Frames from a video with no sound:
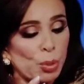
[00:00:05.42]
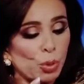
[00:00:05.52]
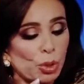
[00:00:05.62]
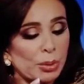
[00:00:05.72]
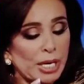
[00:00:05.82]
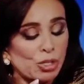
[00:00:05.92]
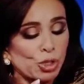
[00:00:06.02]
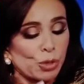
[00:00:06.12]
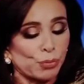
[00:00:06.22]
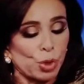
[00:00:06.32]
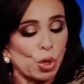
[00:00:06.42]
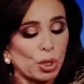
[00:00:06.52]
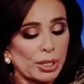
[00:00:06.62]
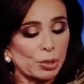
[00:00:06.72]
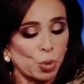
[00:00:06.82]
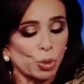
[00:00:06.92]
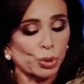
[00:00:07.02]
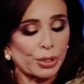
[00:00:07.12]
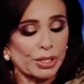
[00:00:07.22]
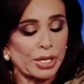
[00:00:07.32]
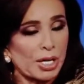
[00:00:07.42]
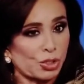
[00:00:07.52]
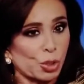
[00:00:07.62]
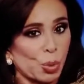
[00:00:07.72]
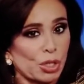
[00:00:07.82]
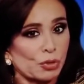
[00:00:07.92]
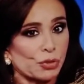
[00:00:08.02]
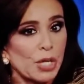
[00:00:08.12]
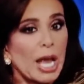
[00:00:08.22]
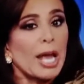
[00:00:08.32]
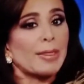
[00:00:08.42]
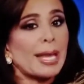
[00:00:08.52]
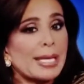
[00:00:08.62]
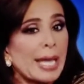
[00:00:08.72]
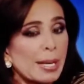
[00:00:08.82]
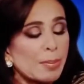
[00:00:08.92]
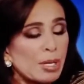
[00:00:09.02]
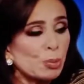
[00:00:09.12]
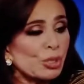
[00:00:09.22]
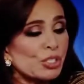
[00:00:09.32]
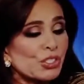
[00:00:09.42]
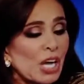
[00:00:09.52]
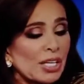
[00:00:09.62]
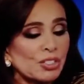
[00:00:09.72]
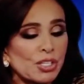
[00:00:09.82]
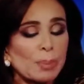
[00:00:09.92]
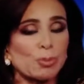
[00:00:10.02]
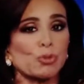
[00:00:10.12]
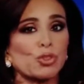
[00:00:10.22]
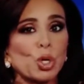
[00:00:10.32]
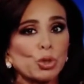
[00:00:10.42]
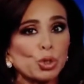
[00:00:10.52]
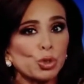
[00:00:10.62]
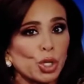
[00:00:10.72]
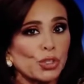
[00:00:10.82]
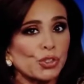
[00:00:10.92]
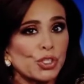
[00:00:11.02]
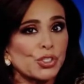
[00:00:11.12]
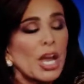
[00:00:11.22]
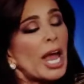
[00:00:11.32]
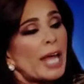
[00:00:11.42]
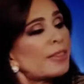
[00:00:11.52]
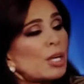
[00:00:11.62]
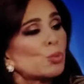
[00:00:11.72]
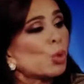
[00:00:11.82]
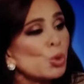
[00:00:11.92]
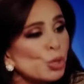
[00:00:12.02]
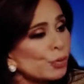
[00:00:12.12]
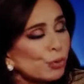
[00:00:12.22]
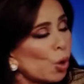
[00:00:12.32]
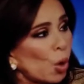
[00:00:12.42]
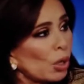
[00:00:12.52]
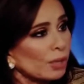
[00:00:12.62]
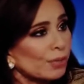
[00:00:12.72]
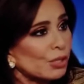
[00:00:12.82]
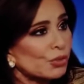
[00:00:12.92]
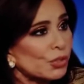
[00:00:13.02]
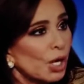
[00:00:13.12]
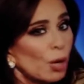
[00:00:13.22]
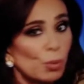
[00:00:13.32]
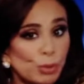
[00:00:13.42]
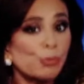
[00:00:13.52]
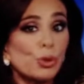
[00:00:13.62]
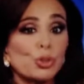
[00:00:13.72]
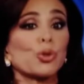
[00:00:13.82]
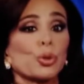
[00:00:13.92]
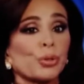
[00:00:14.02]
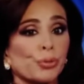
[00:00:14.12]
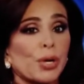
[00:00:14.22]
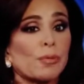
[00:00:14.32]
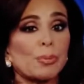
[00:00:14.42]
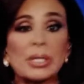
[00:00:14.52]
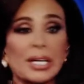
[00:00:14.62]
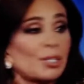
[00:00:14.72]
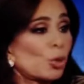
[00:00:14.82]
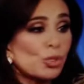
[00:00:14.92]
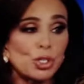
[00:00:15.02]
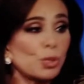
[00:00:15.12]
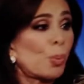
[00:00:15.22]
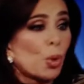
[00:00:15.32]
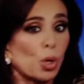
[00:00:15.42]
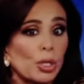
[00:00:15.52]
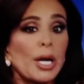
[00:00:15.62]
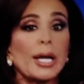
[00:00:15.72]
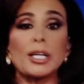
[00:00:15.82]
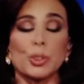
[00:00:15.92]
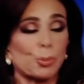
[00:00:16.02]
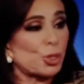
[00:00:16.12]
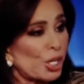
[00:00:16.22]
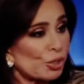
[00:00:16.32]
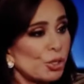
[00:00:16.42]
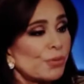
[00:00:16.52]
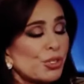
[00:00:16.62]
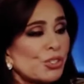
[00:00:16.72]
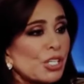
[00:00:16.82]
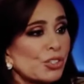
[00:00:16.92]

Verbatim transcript: we were a nation of law and order and consequence. They came in with this concept of social justice and they ruined it for all of us. When the first order of government, I know this is more, is the protection of its